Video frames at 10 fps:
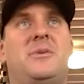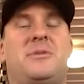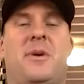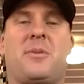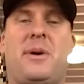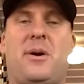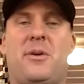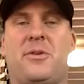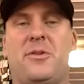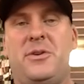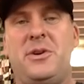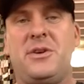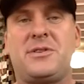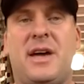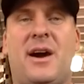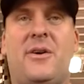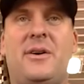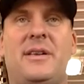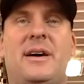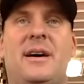with Spark Power for a few years now
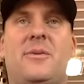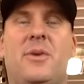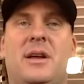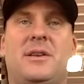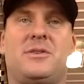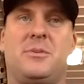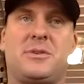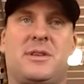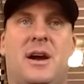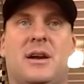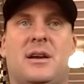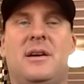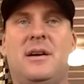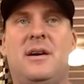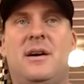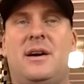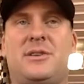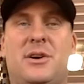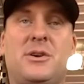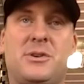and uh, running the Superstock,
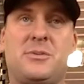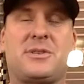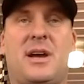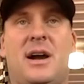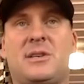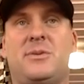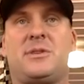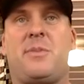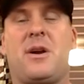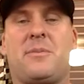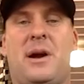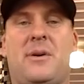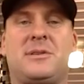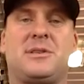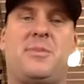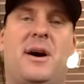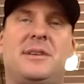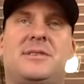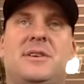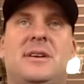Ontario Superstocks with Spark Power as a
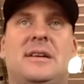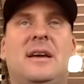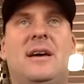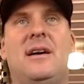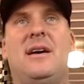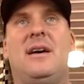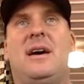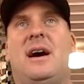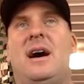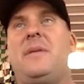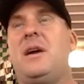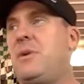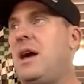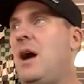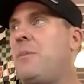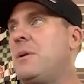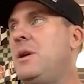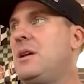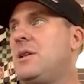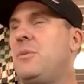sponsor. And uh, they've been helping
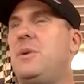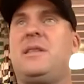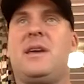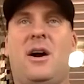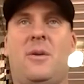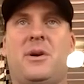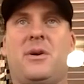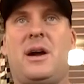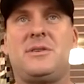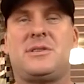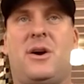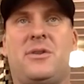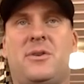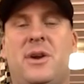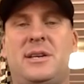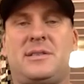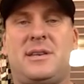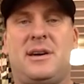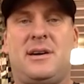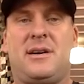me a little bit. They helped me go down south and race.
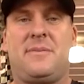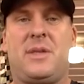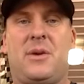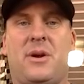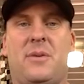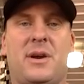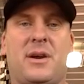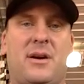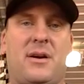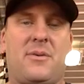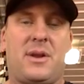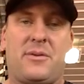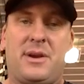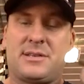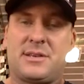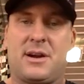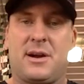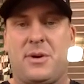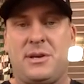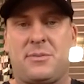Um, they were on my car when I raced the
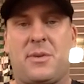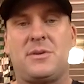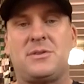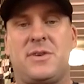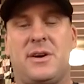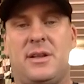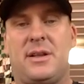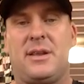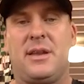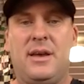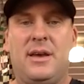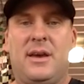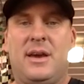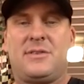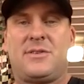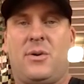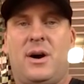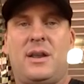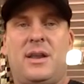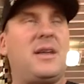Cup race in Martinsville and and so
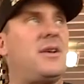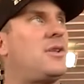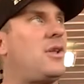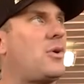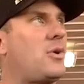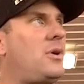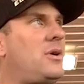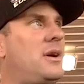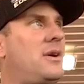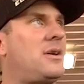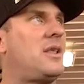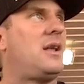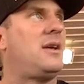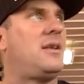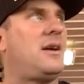on. Uh, they're local here in London